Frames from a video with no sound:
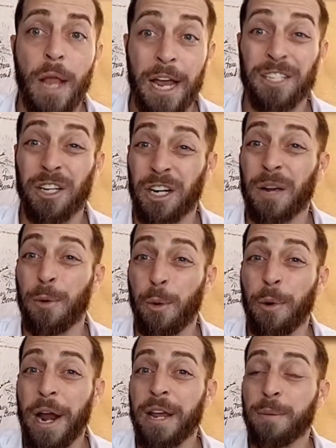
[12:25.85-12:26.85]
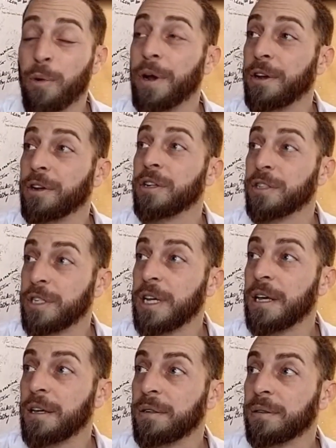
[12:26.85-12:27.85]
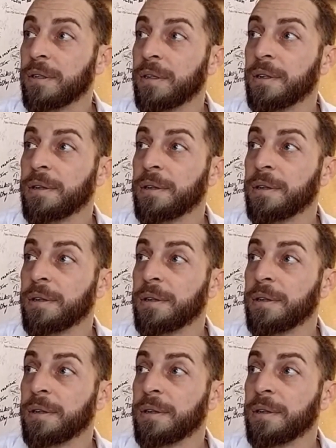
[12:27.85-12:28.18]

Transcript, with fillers: and it's going to come to a breaking point. You're going to see